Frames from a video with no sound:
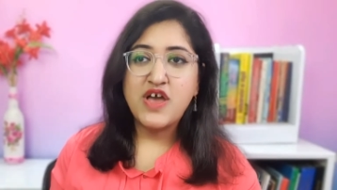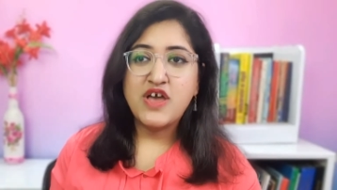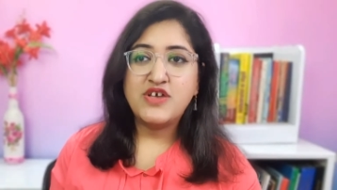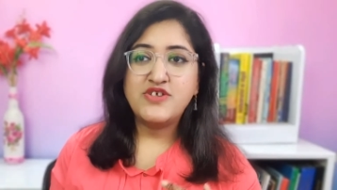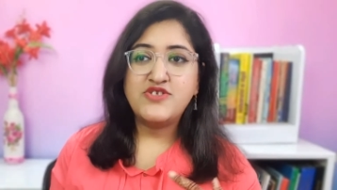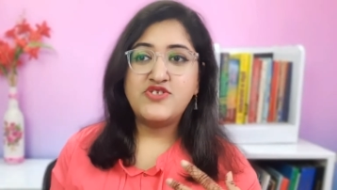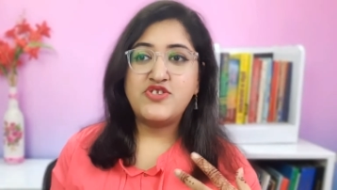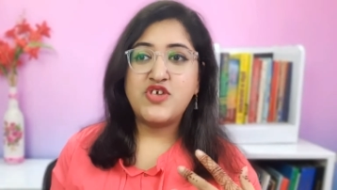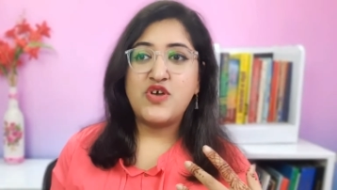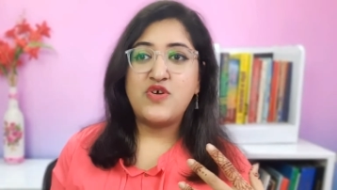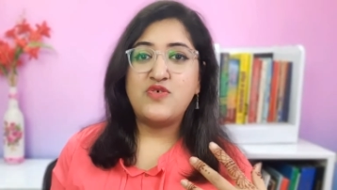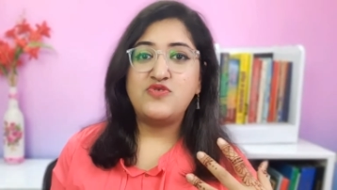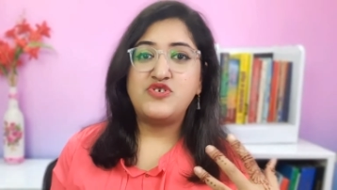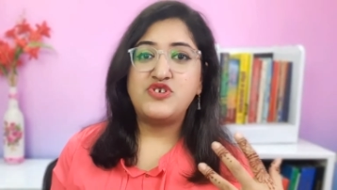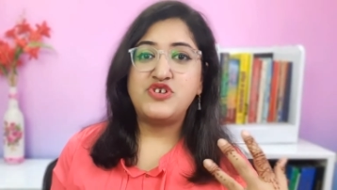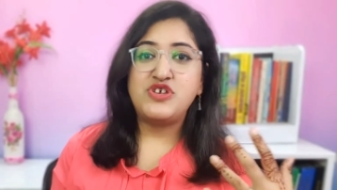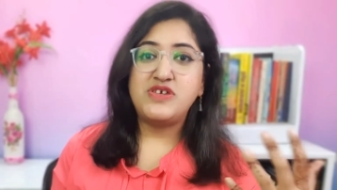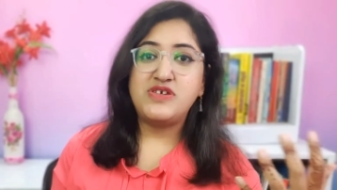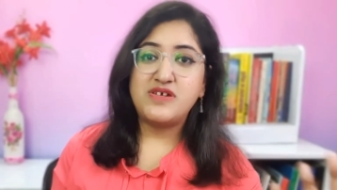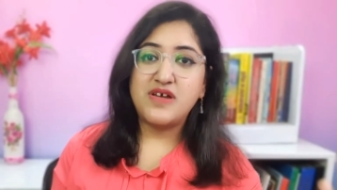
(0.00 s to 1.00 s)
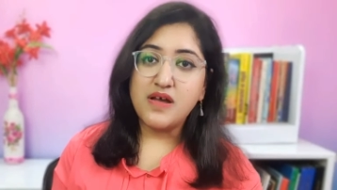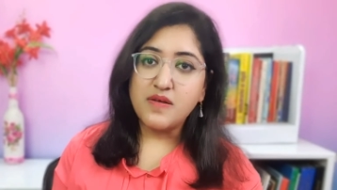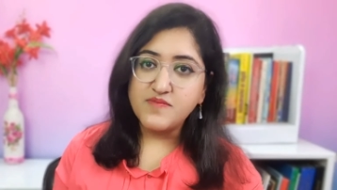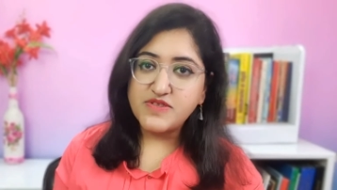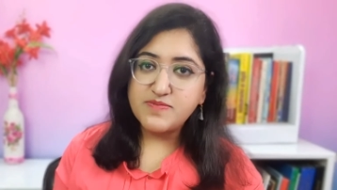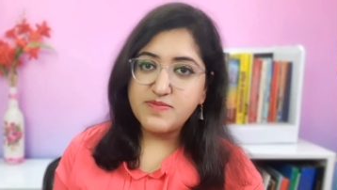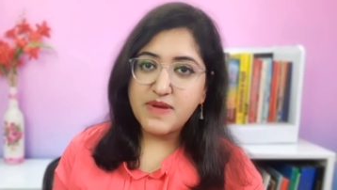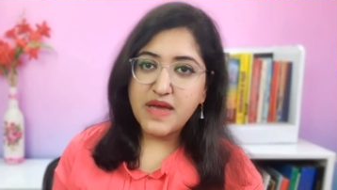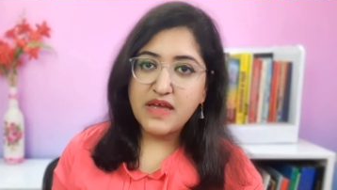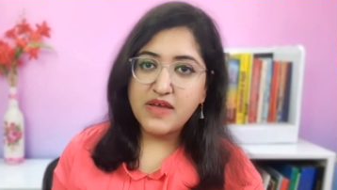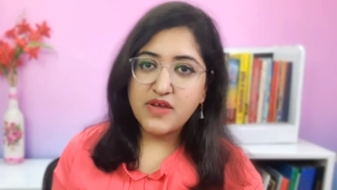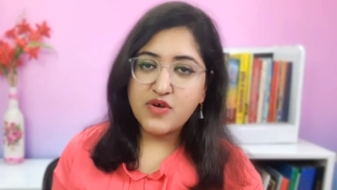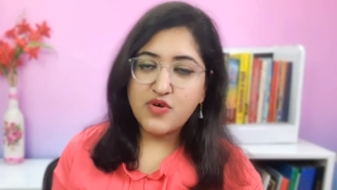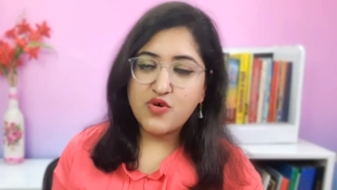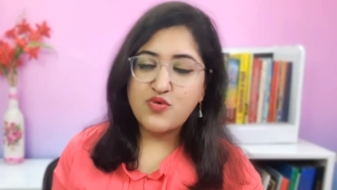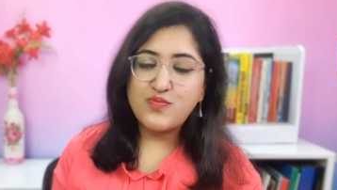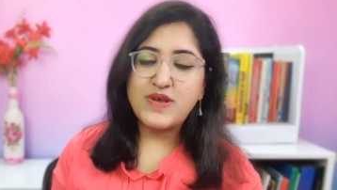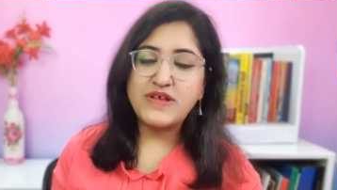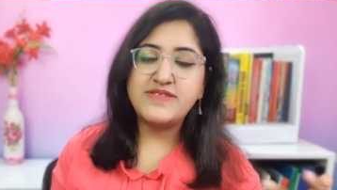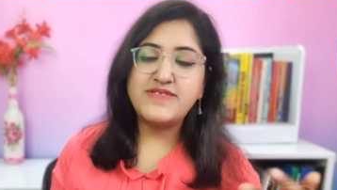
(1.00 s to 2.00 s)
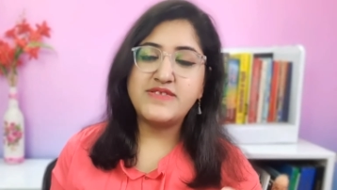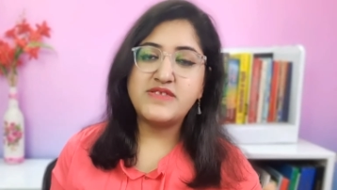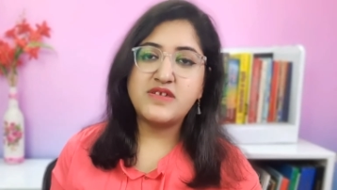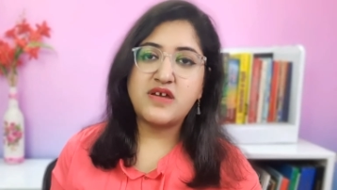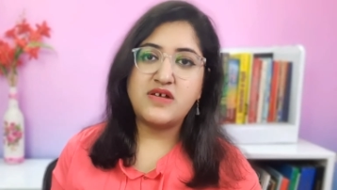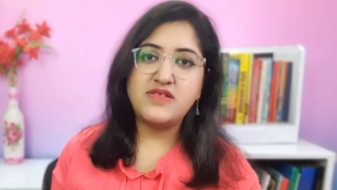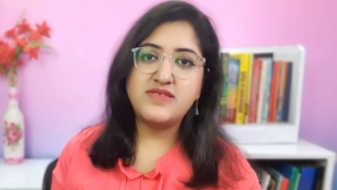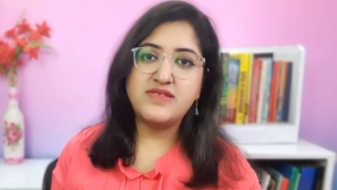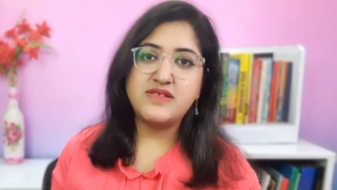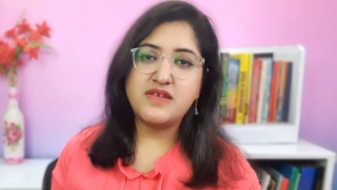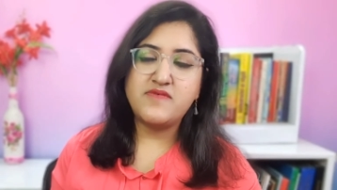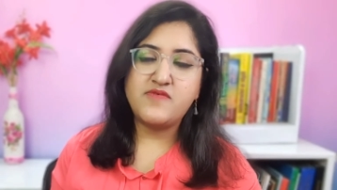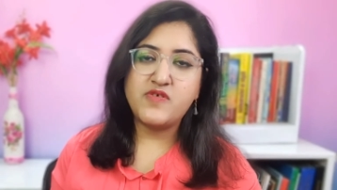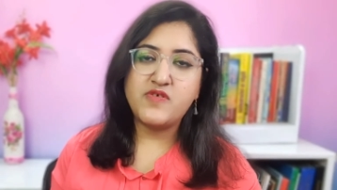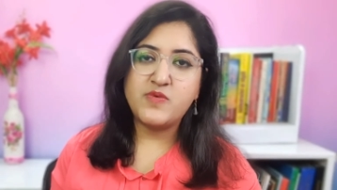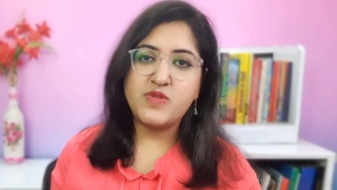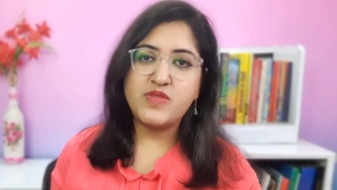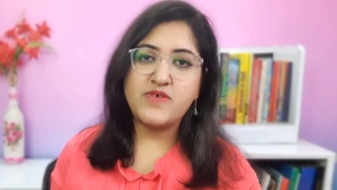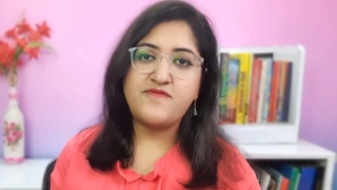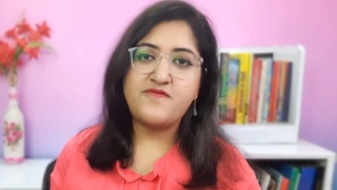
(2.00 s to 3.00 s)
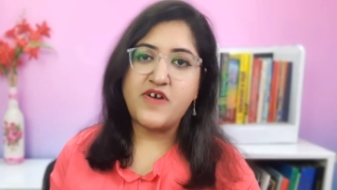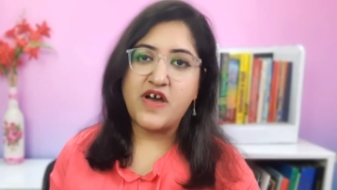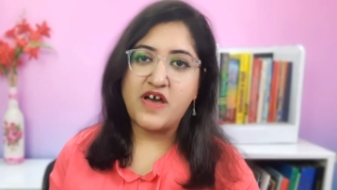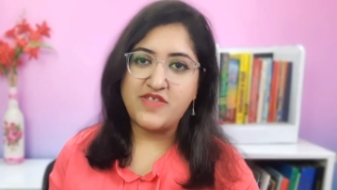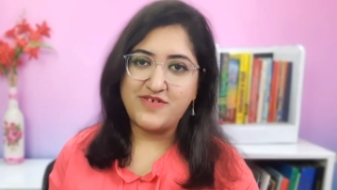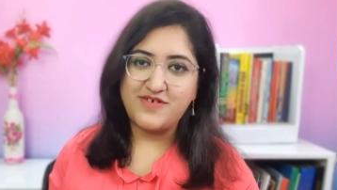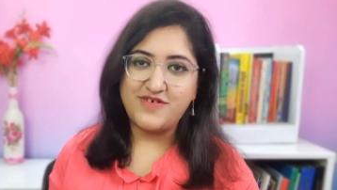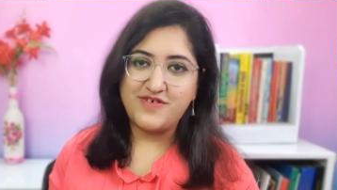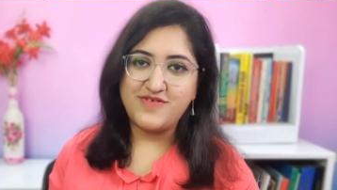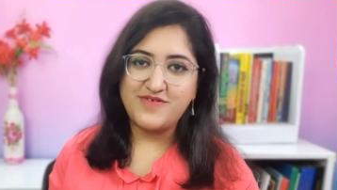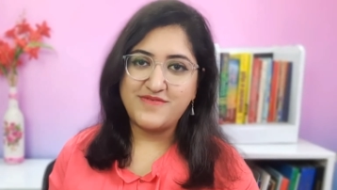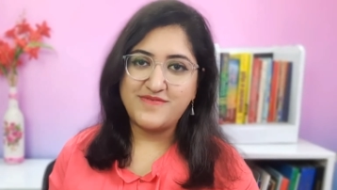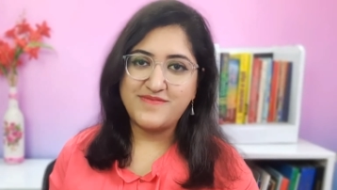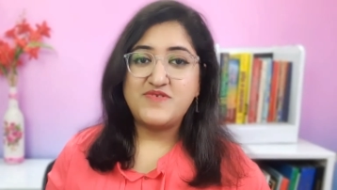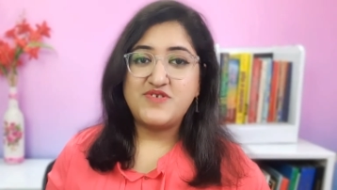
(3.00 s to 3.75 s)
So she comes back home and starts living with her father.